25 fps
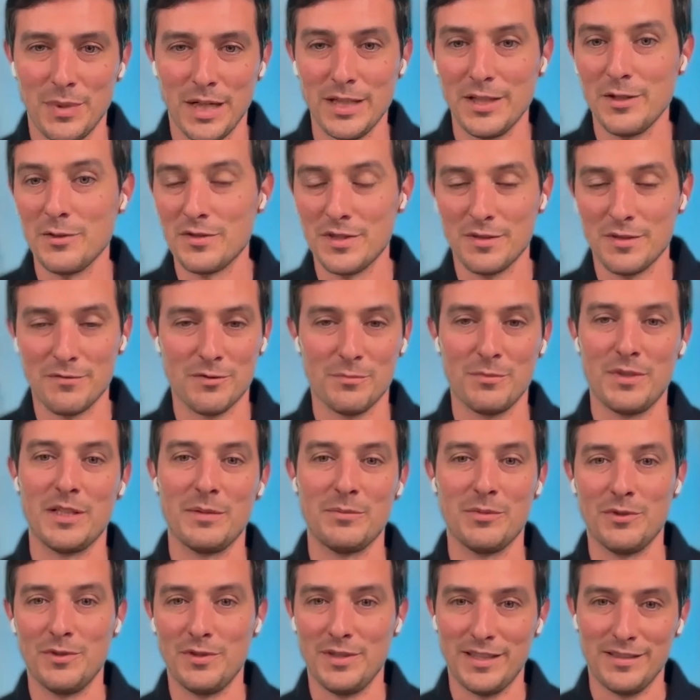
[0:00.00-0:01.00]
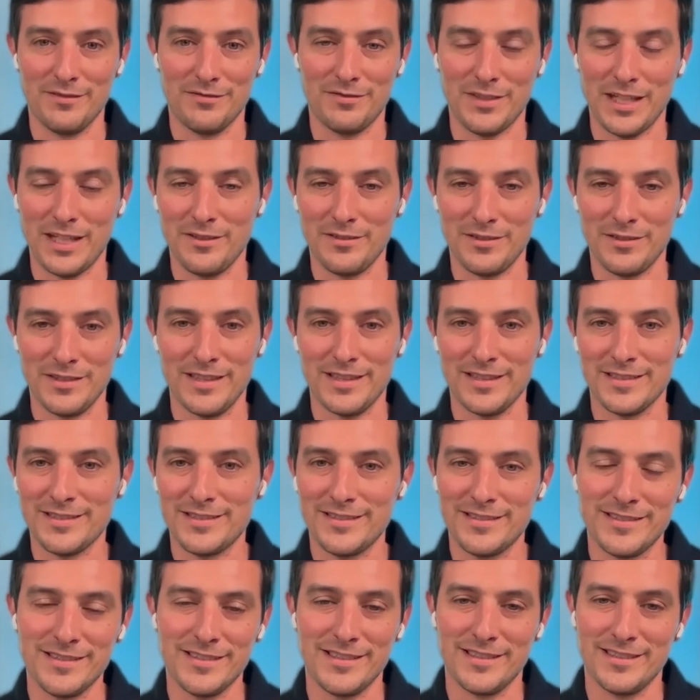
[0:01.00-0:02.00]
by using Formidable, they found
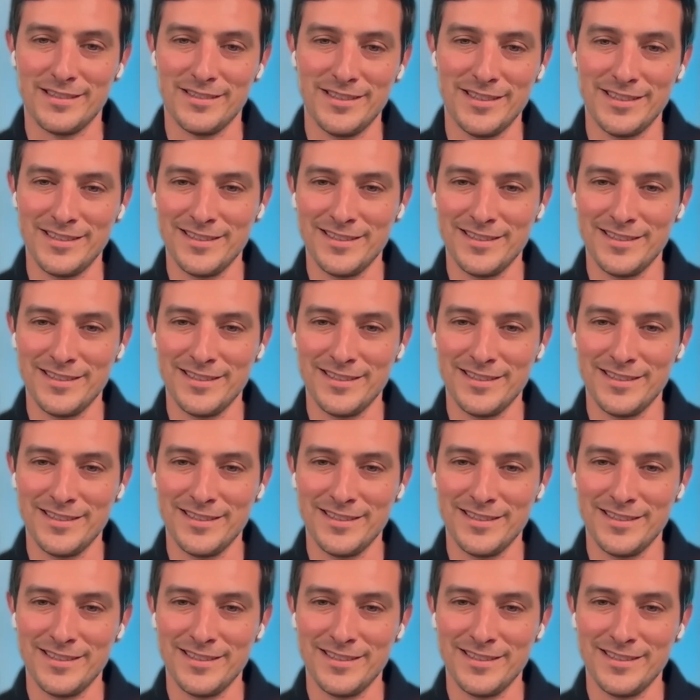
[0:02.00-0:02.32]
this, you know,